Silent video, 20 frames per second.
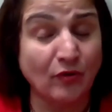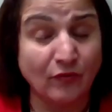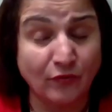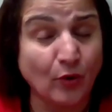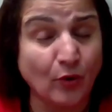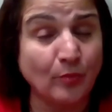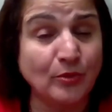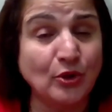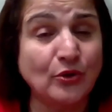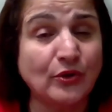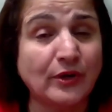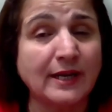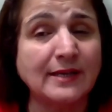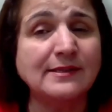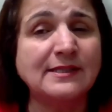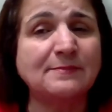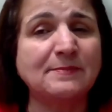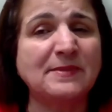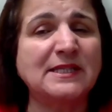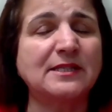from Ukraine
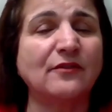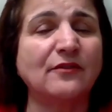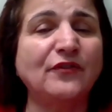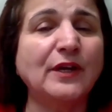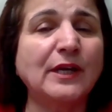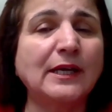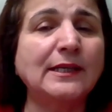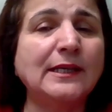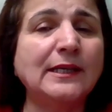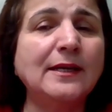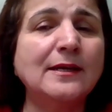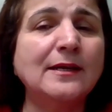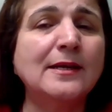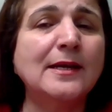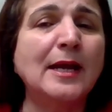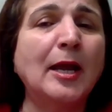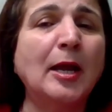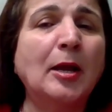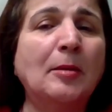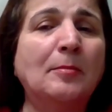specifically,
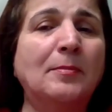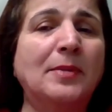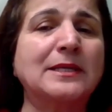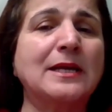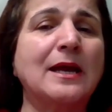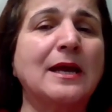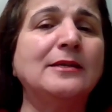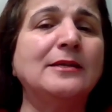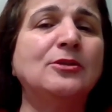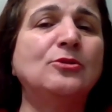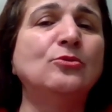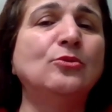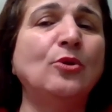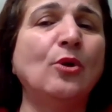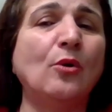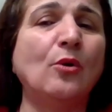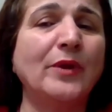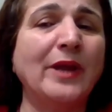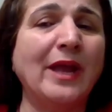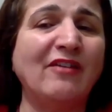but I do
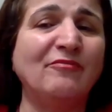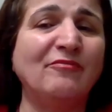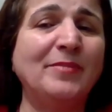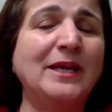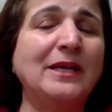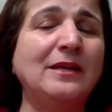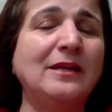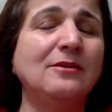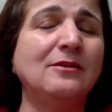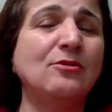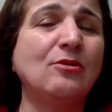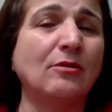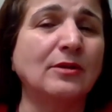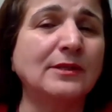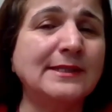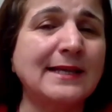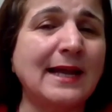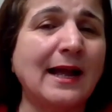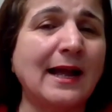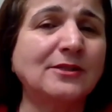know we have been in
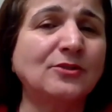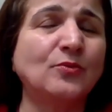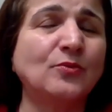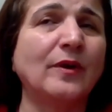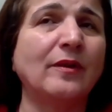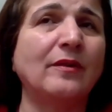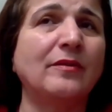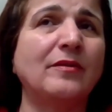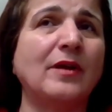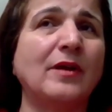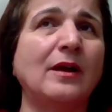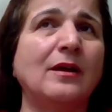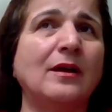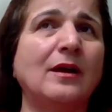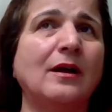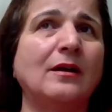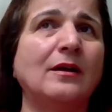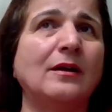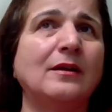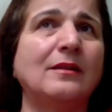contact with
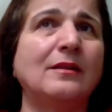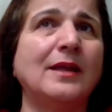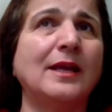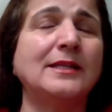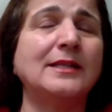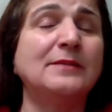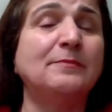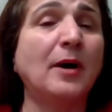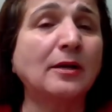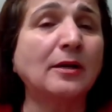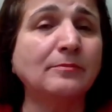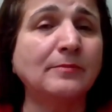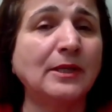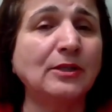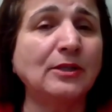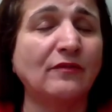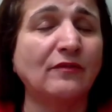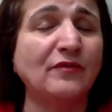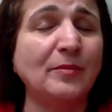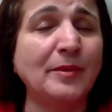the
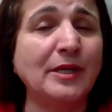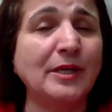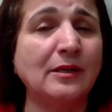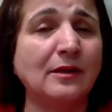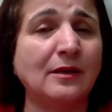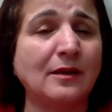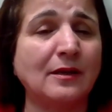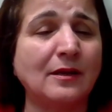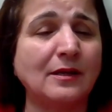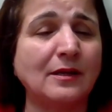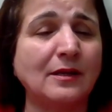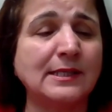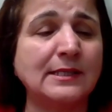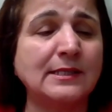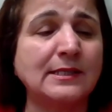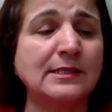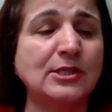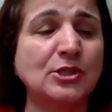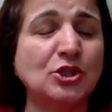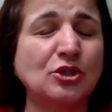Department of
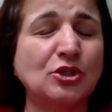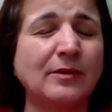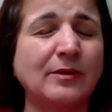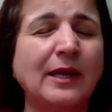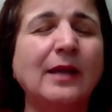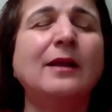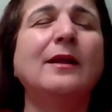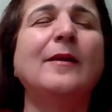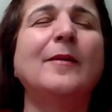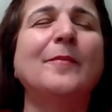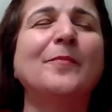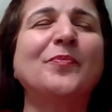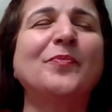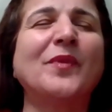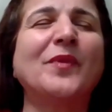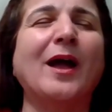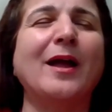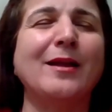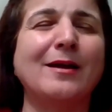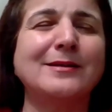Citizenship
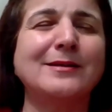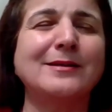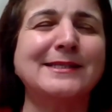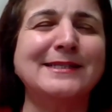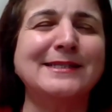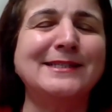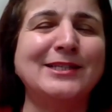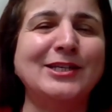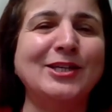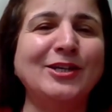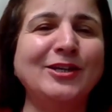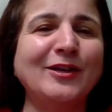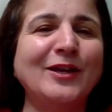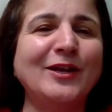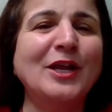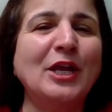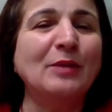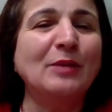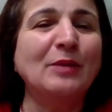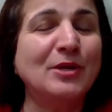IRCC,
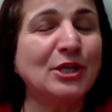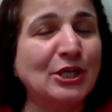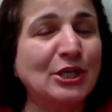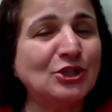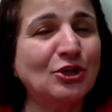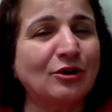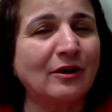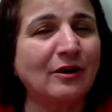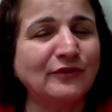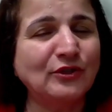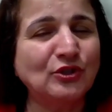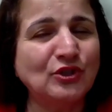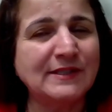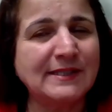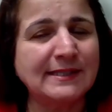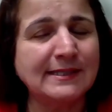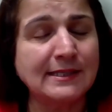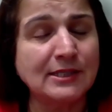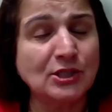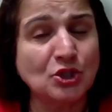Immigration, Refugee,
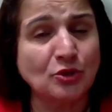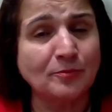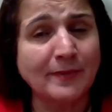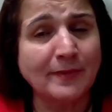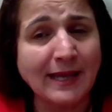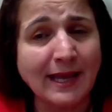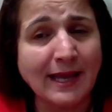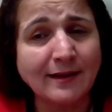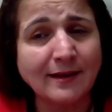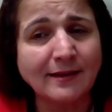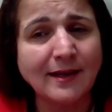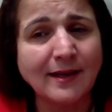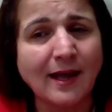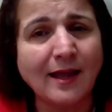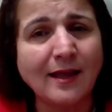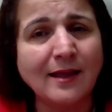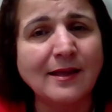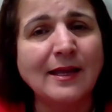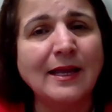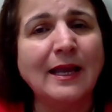Citizenship
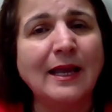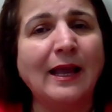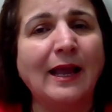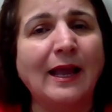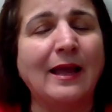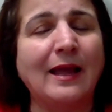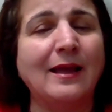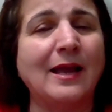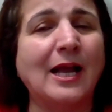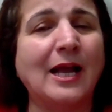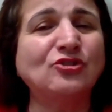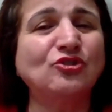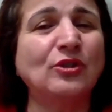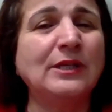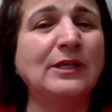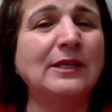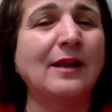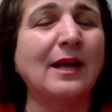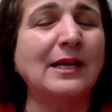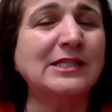Canada.
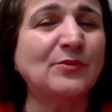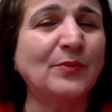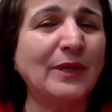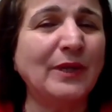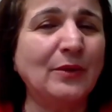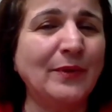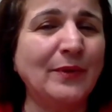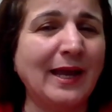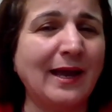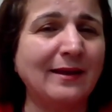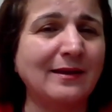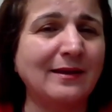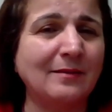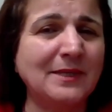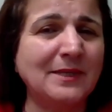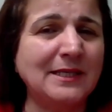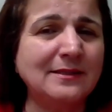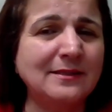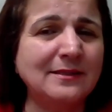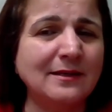Actually, last week we had a
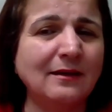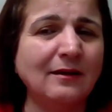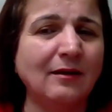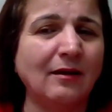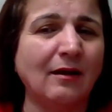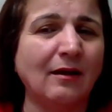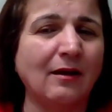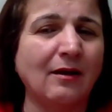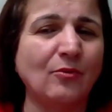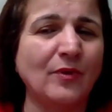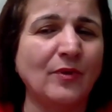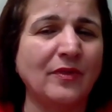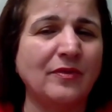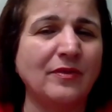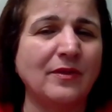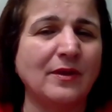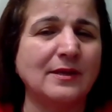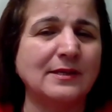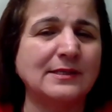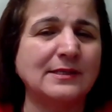meeting with
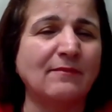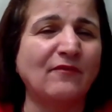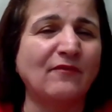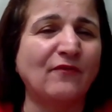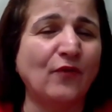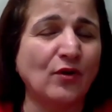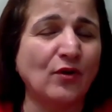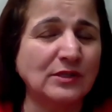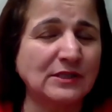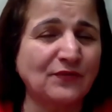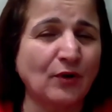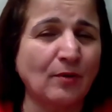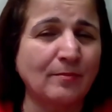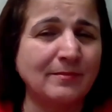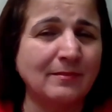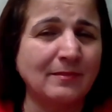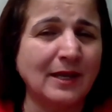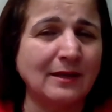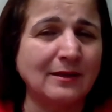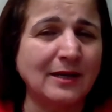some folks
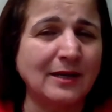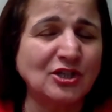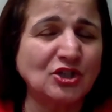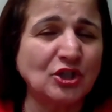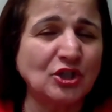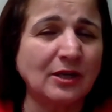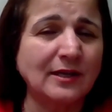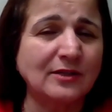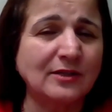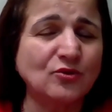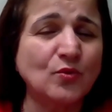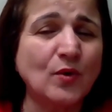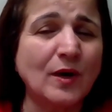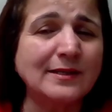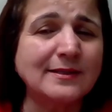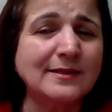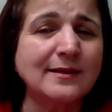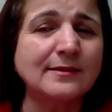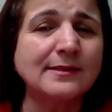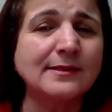from national
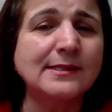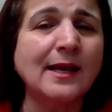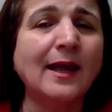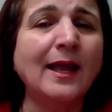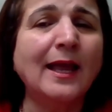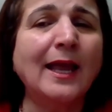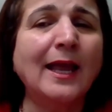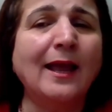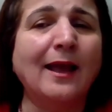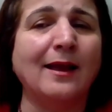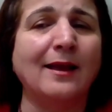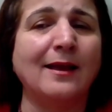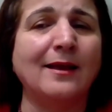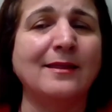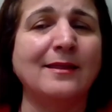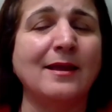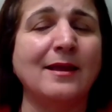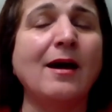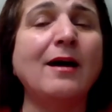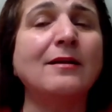headquarters.
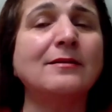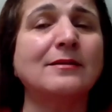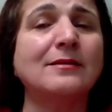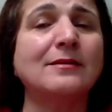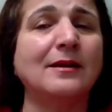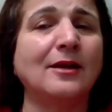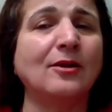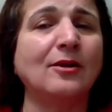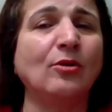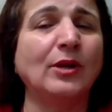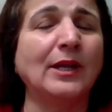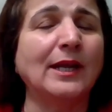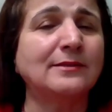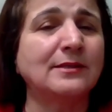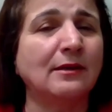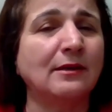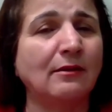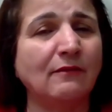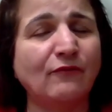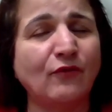They are
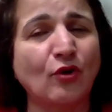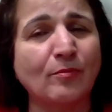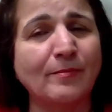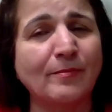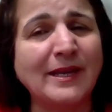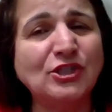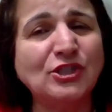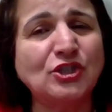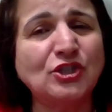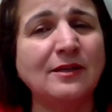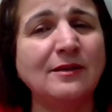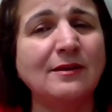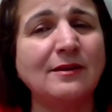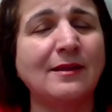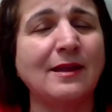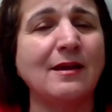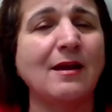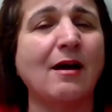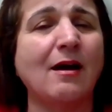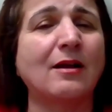collecting information.
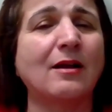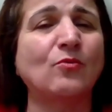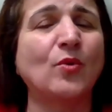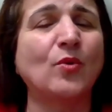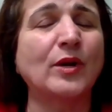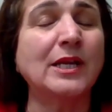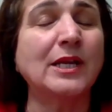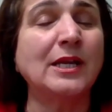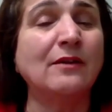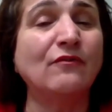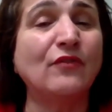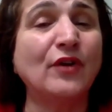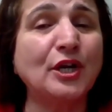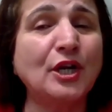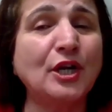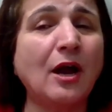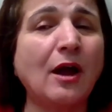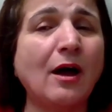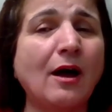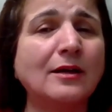They are working
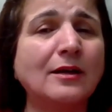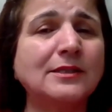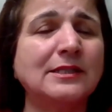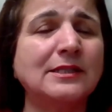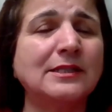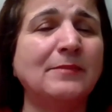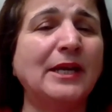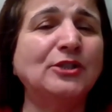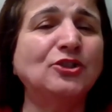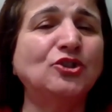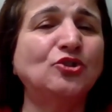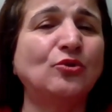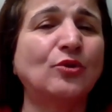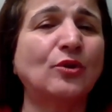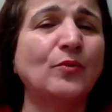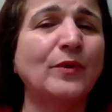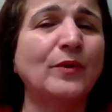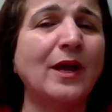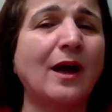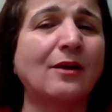very hard to make
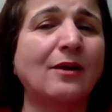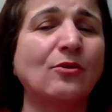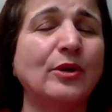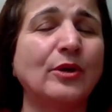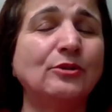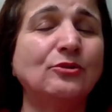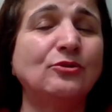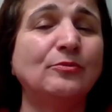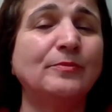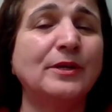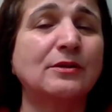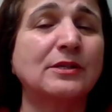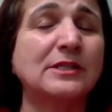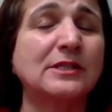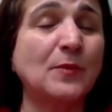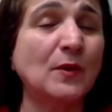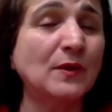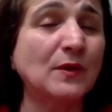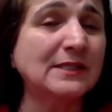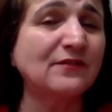sure we are going to be
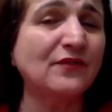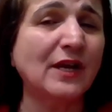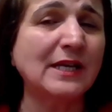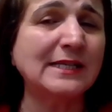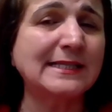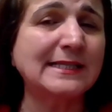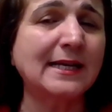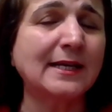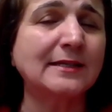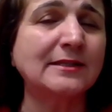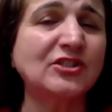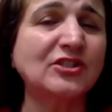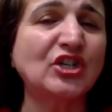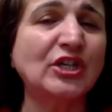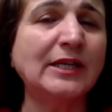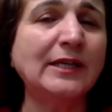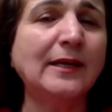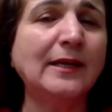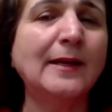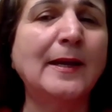responsive as a
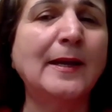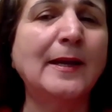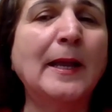country.